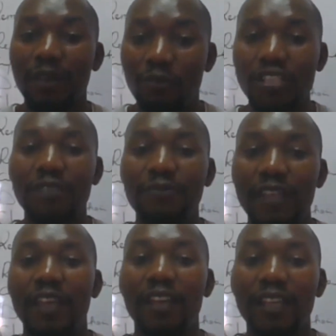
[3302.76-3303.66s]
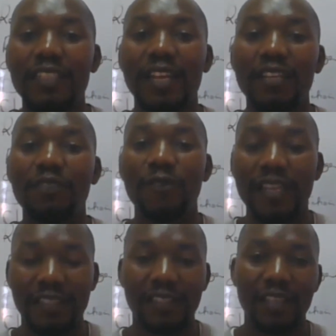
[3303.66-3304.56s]
what if the internet
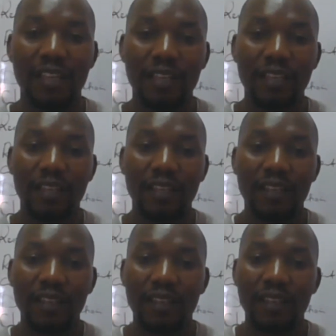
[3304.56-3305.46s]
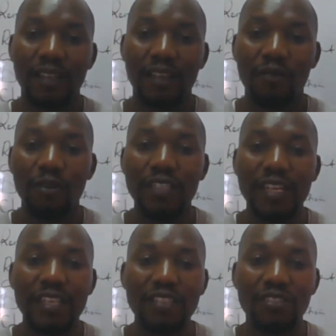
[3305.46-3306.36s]
fails? Will
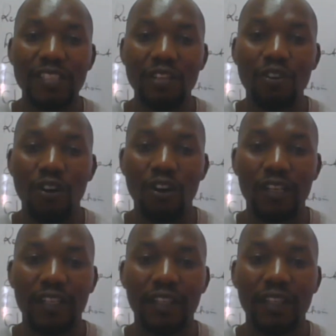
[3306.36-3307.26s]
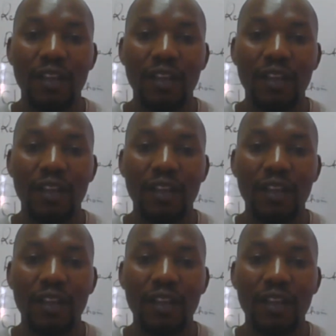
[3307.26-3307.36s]
transactions still go on?